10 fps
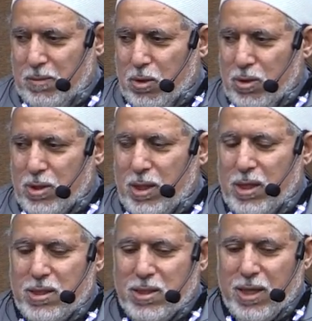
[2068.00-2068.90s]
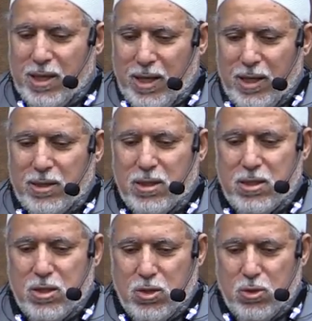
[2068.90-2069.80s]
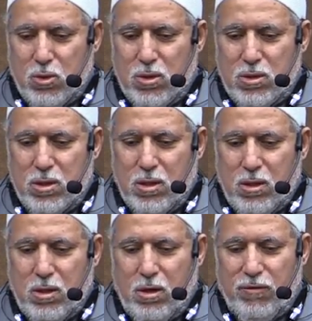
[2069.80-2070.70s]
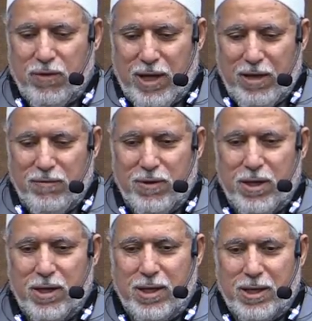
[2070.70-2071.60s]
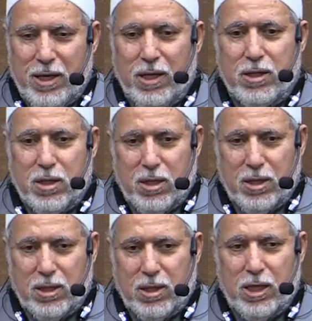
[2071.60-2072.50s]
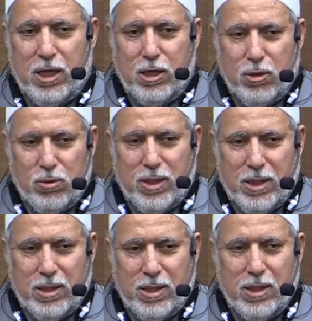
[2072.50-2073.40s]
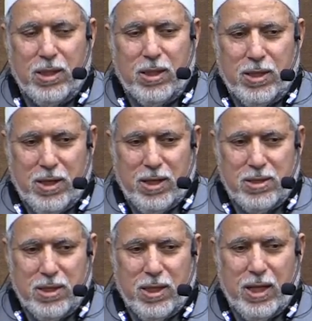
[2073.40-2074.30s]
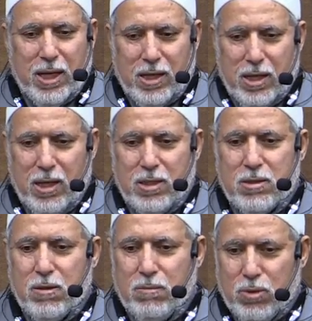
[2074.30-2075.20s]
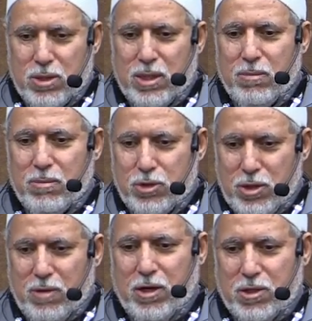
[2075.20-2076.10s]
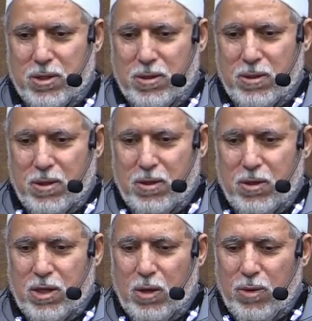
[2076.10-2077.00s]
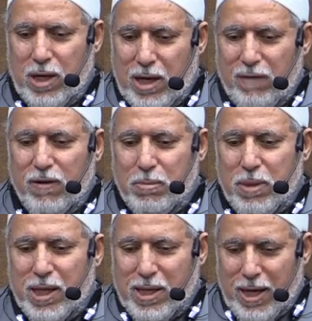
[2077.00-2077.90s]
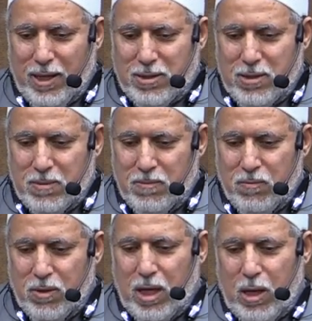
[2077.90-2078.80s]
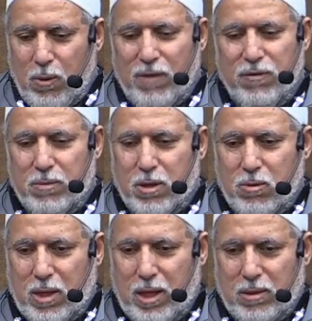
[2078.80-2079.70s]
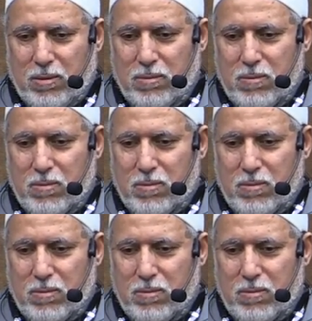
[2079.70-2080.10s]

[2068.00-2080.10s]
Because it is the greatest source of every great thing, including raising a great Muslim generation. They will never be great away from the Quran.